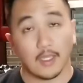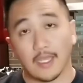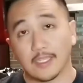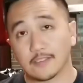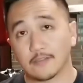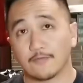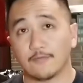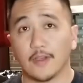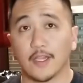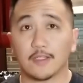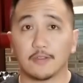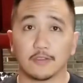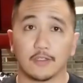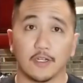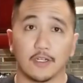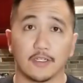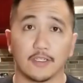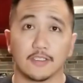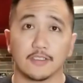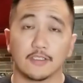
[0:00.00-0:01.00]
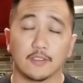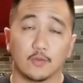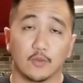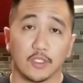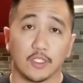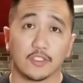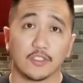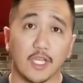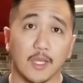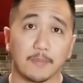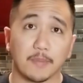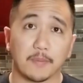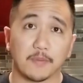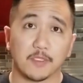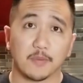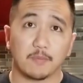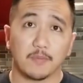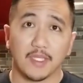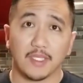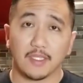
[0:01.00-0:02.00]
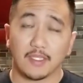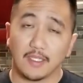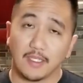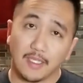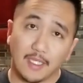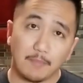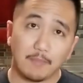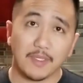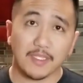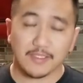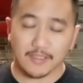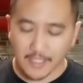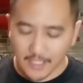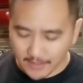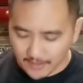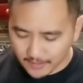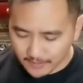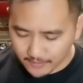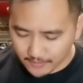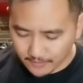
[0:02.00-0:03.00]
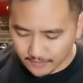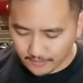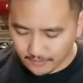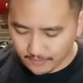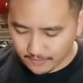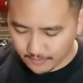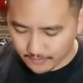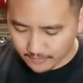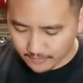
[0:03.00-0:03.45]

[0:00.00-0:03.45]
As a final garnish, we're going to chop up some mint and mix that in too.